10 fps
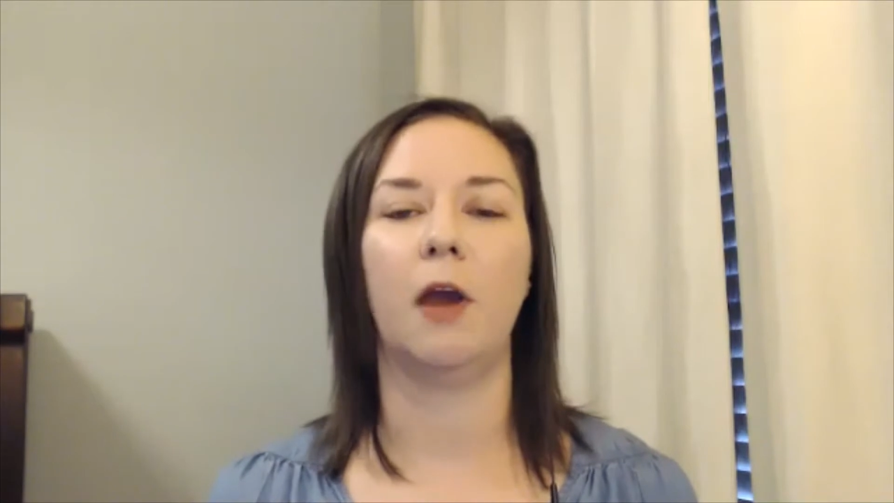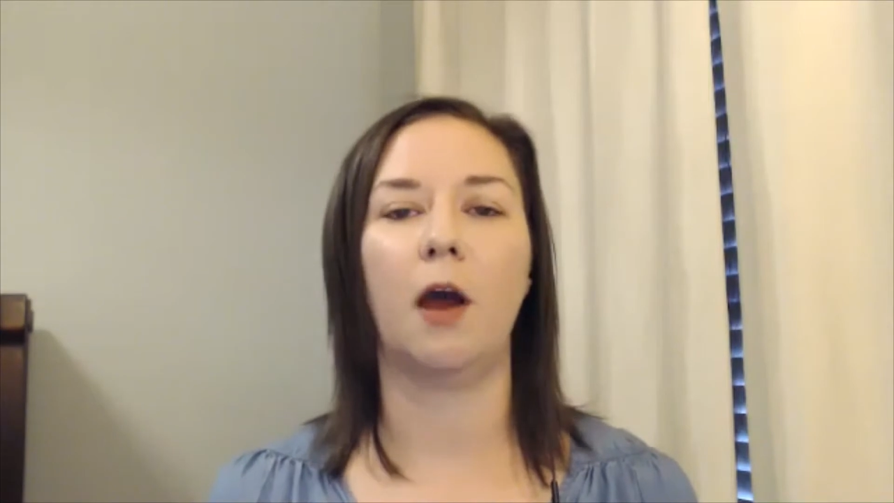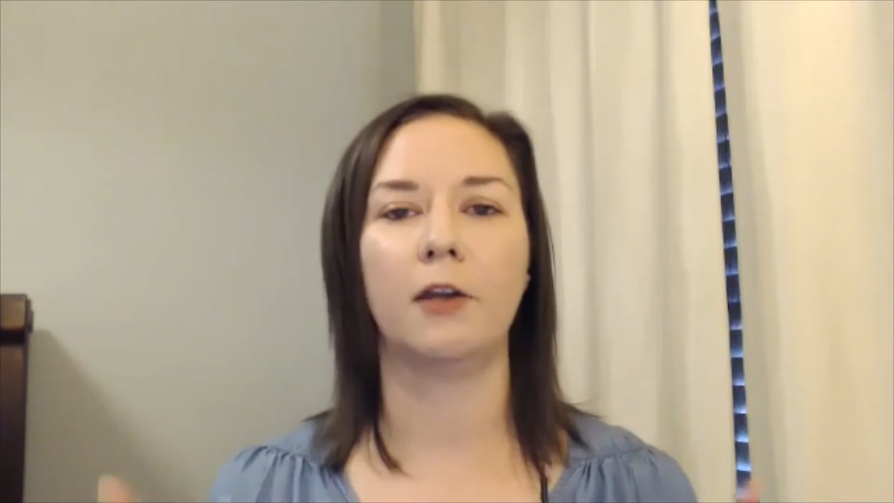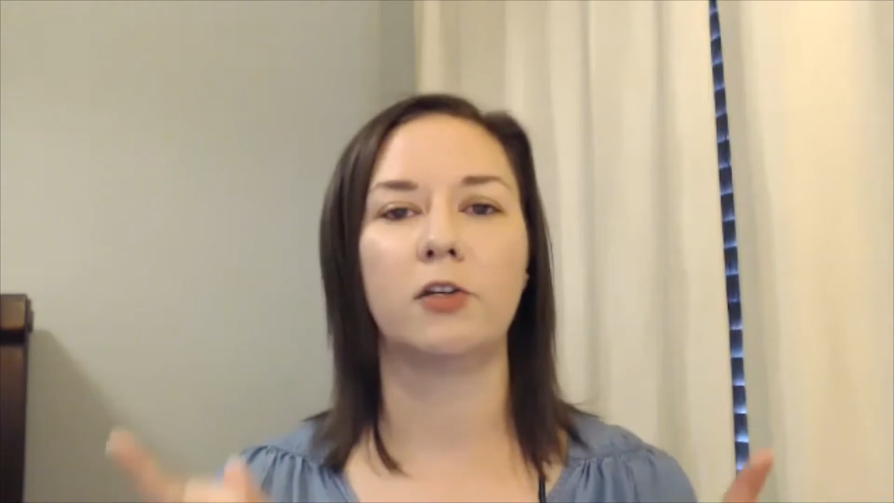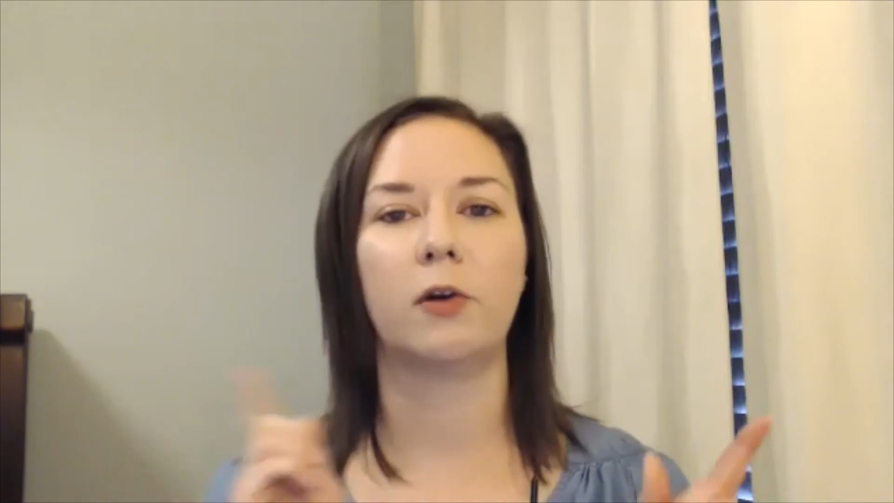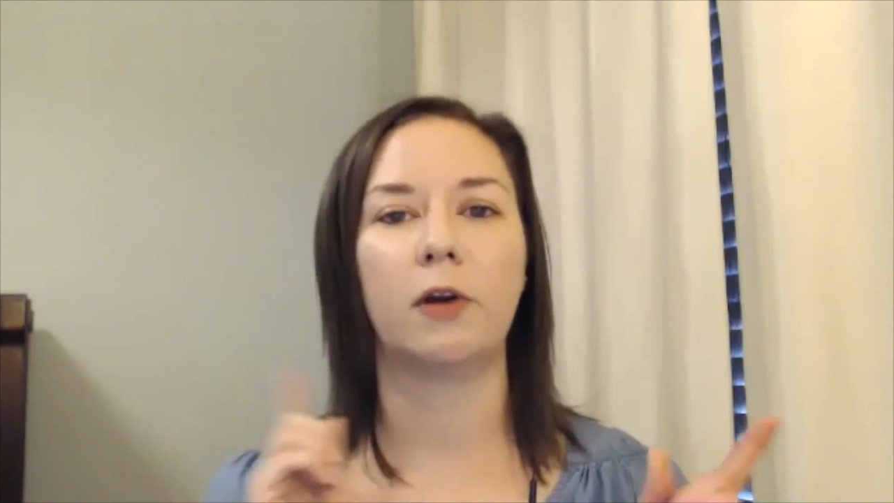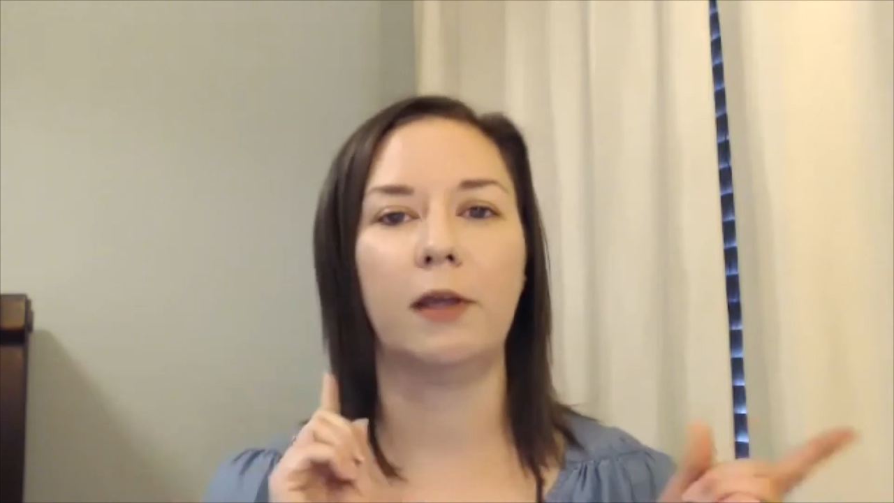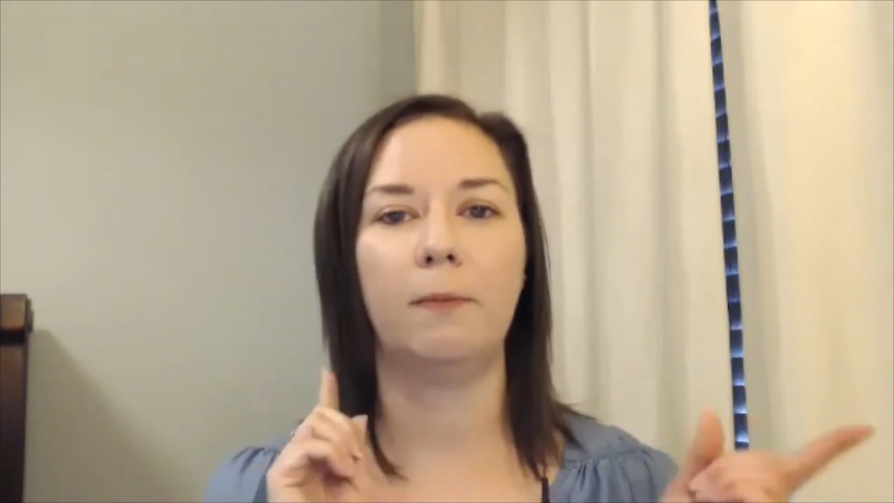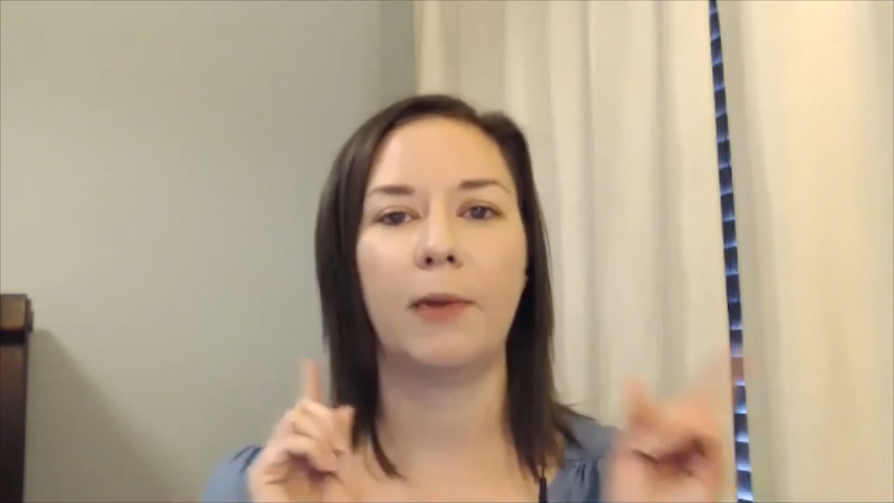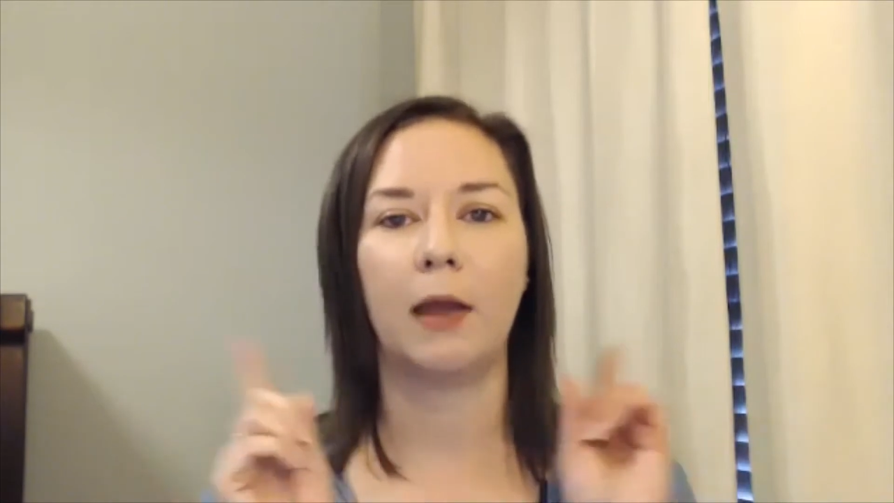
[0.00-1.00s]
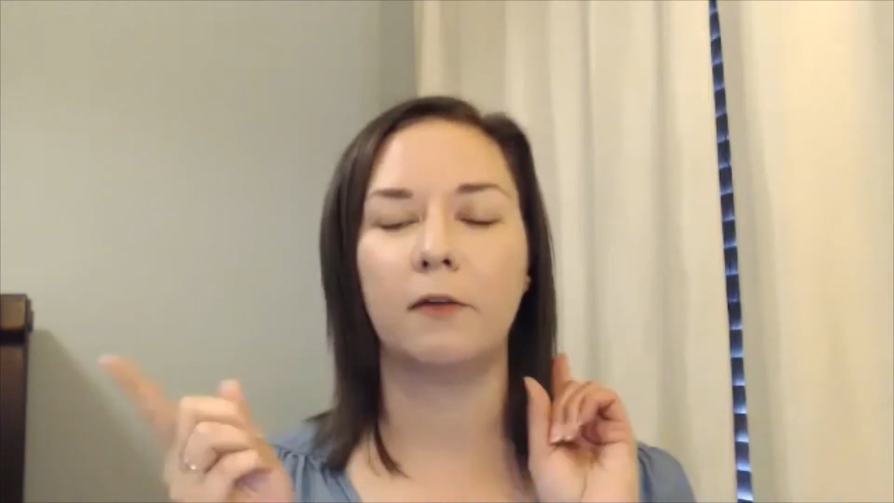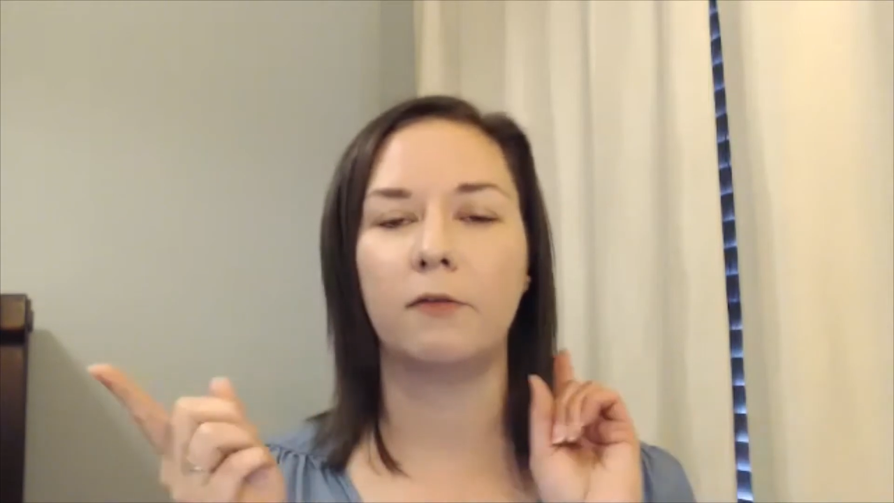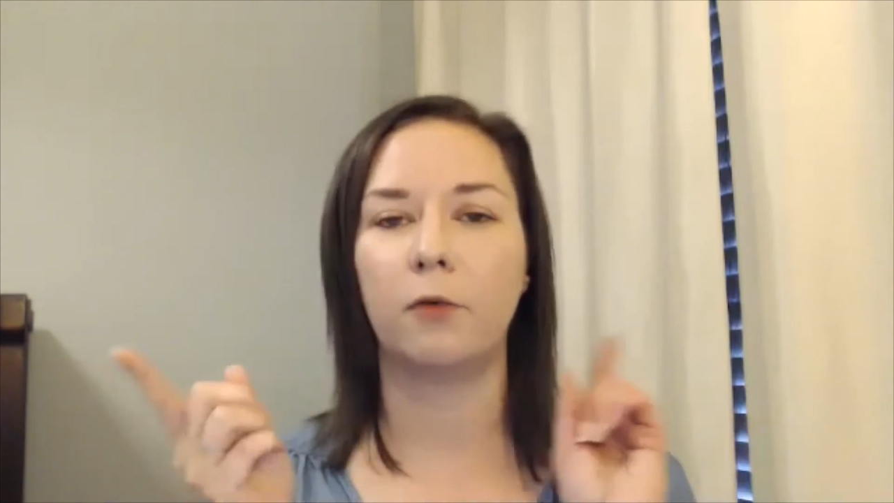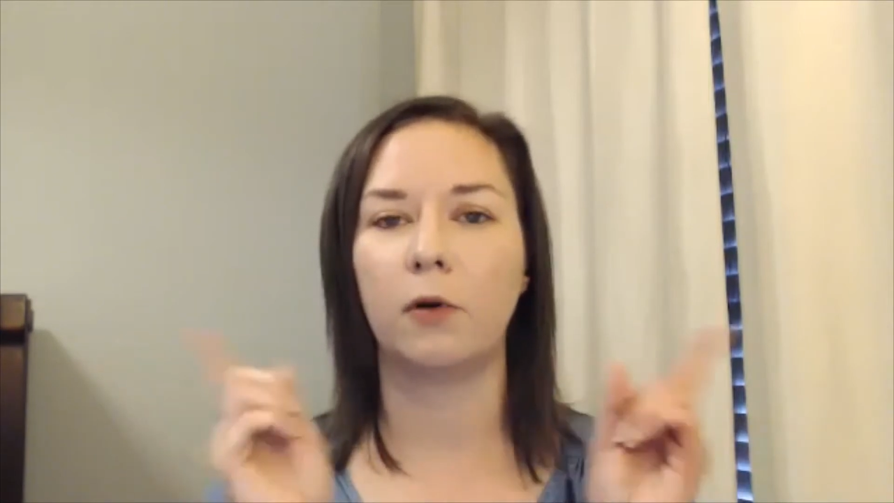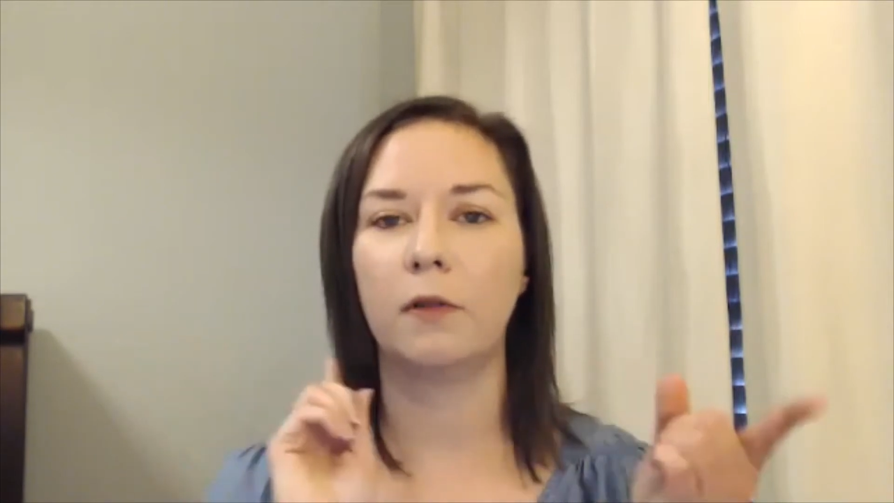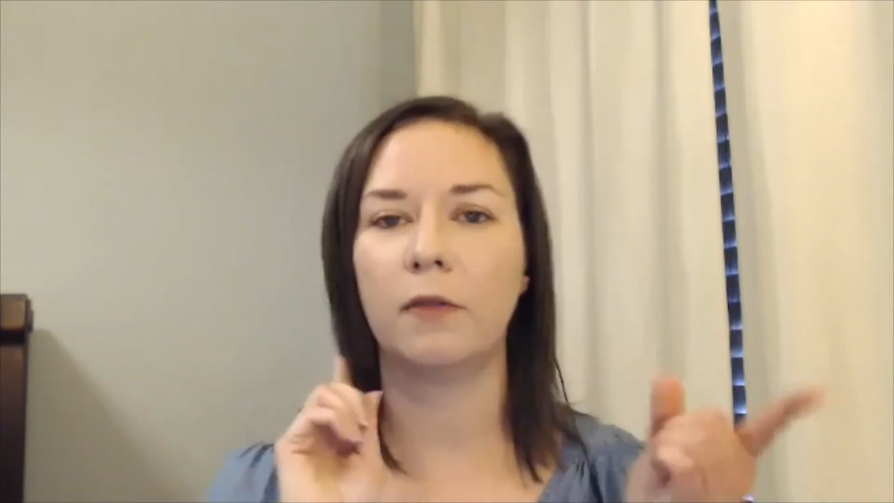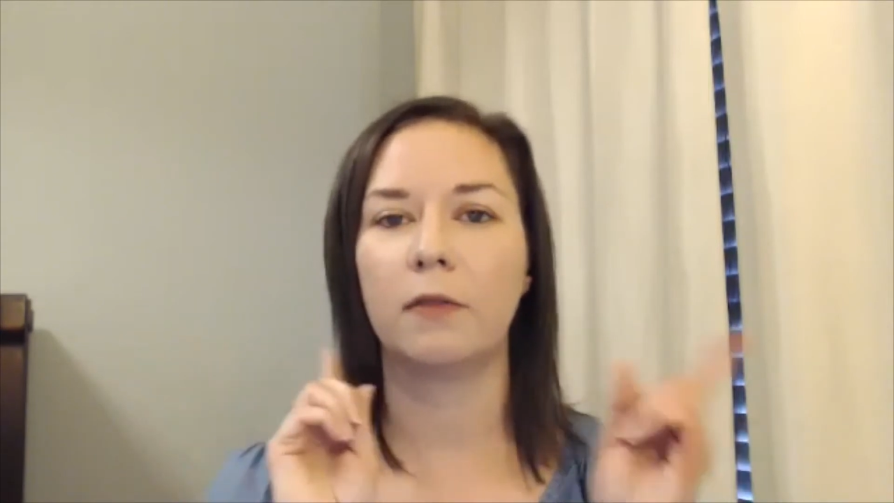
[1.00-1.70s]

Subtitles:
auditory back and forth,